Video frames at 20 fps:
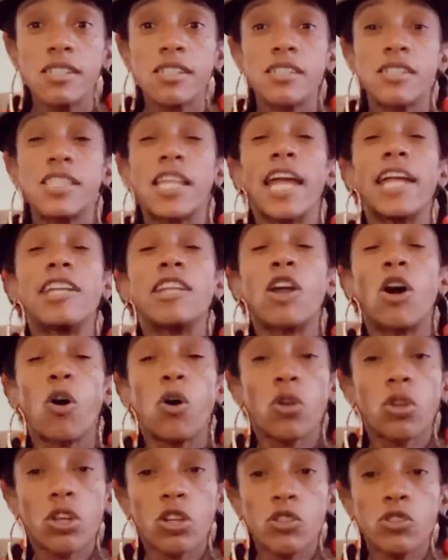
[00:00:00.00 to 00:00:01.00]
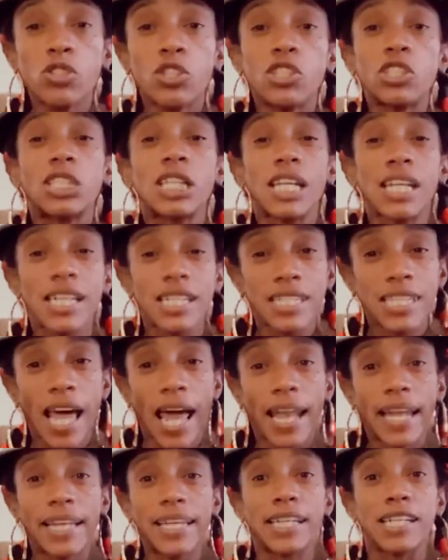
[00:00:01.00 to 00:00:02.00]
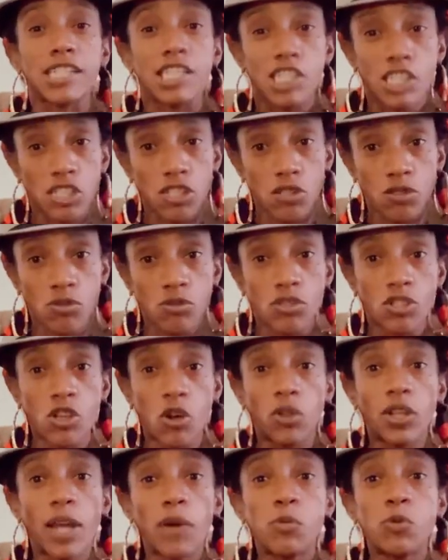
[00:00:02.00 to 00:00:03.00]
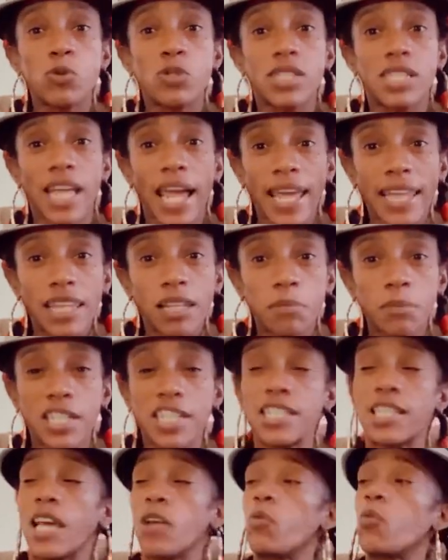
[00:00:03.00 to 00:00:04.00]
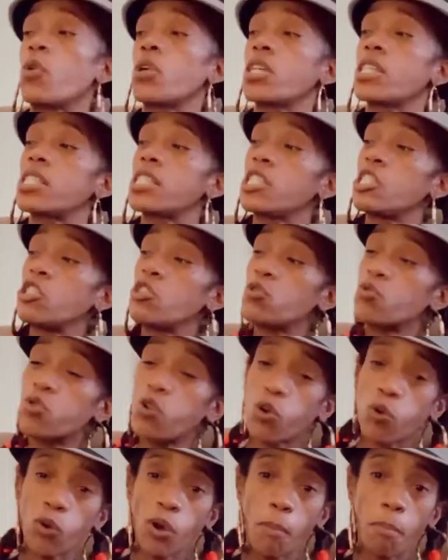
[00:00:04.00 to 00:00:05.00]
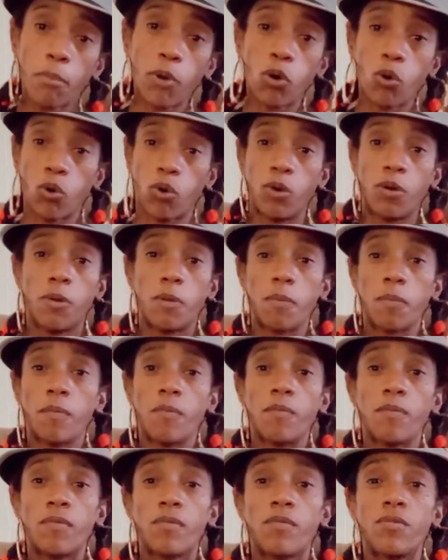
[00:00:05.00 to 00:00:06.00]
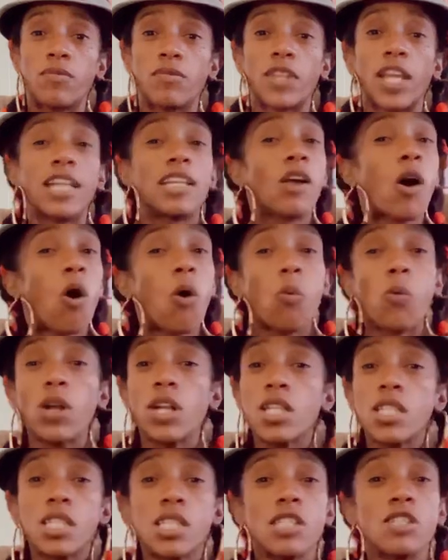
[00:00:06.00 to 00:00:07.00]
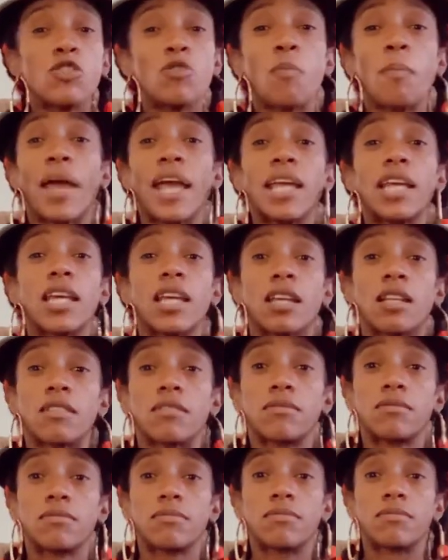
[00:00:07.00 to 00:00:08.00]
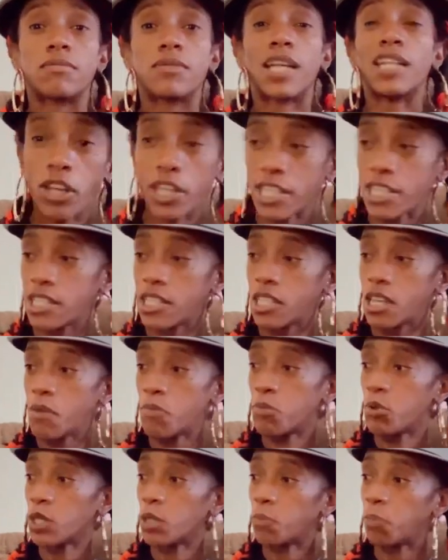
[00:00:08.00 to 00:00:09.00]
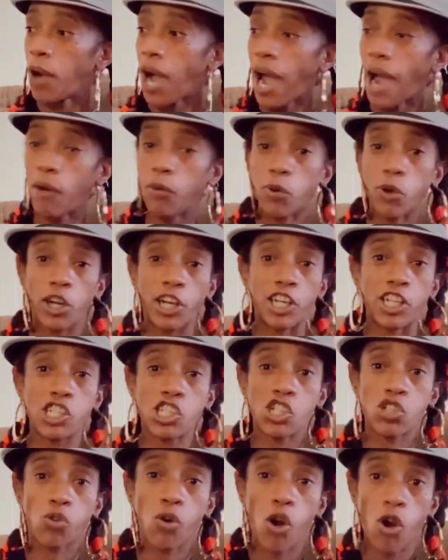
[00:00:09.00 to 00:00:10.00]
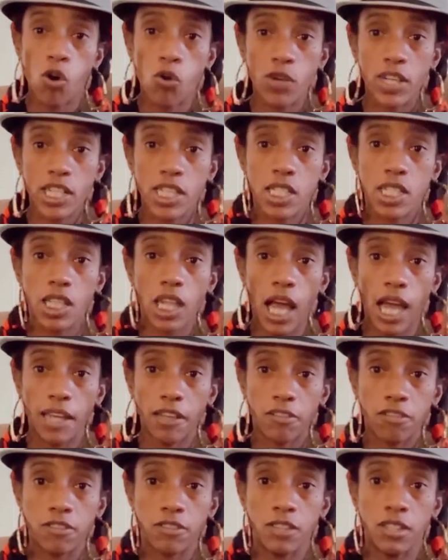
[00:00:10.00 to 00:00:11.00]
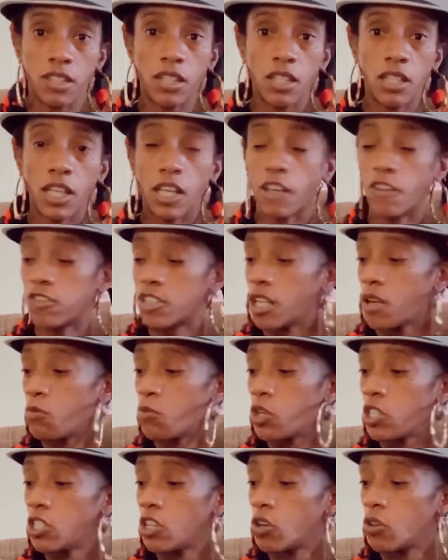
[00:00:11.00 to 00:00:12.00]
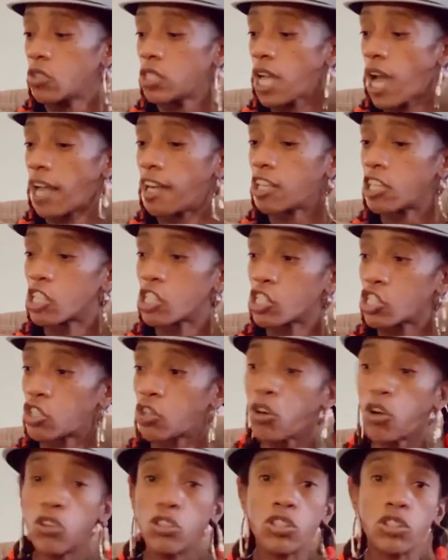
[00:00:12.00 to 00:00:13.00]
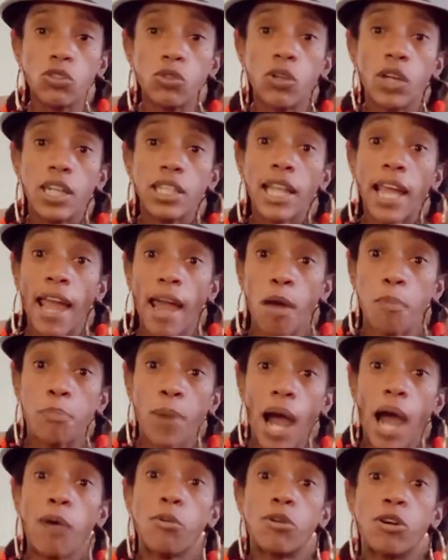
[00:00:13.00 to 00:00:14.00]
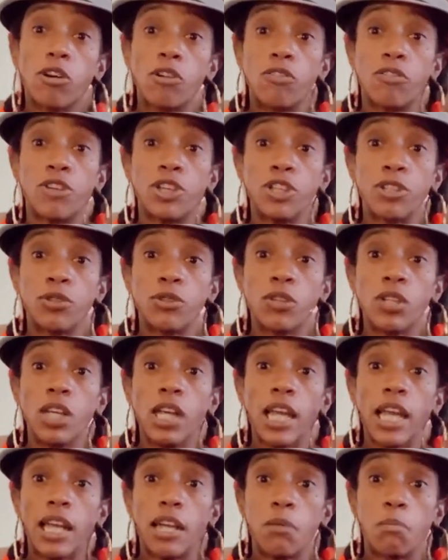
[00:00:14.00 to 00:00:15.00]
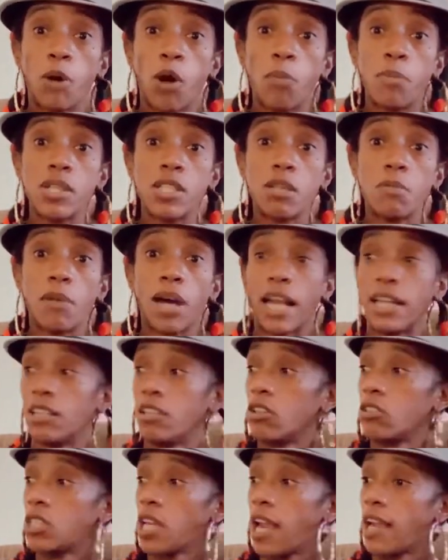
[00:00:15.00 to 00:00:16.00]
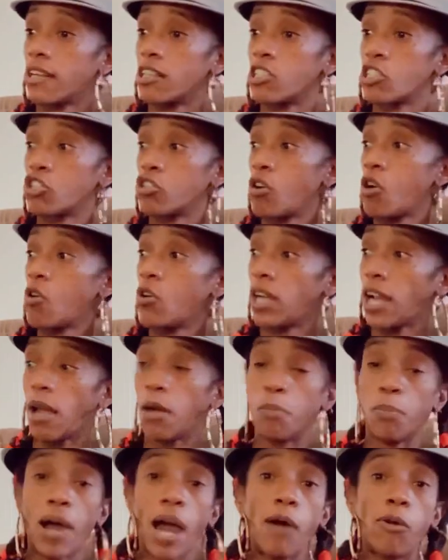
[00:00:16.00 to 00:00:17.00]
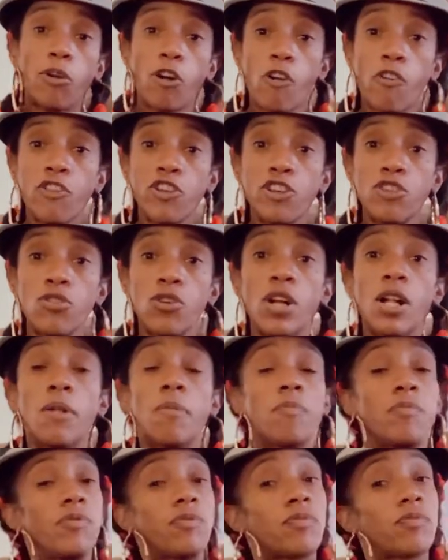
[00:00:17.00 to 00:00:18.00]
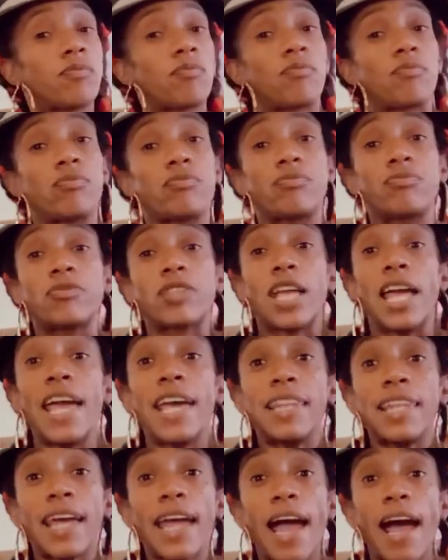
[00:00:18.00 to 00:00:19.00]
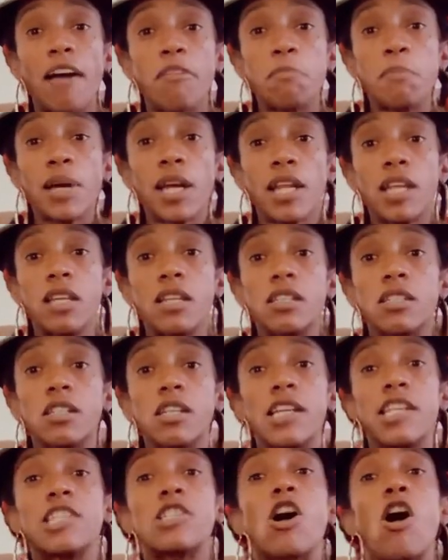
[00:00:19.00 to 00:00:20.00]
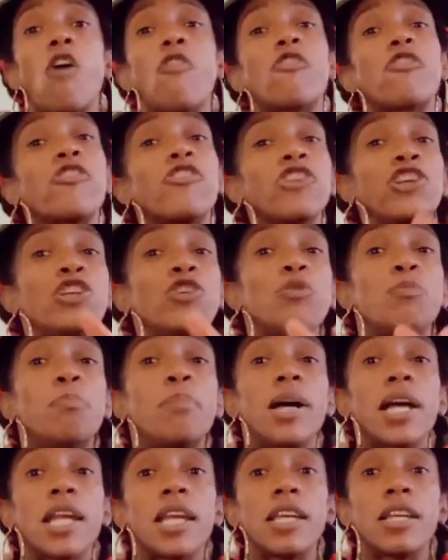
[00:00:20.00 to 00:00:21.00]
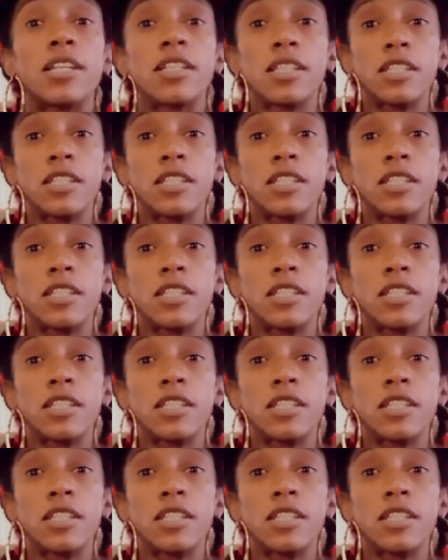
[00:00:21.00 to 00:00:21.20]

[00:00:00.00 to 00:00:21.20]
They know those are things that it get to you. So they will say them because they want to see you crumble. They don't want to see you make it. They ends up with power and control in this life. If someone knows how to control you, they have power over you. And the moment somebody knows how to control and have power over you, When they have money, it's over for you, buddy.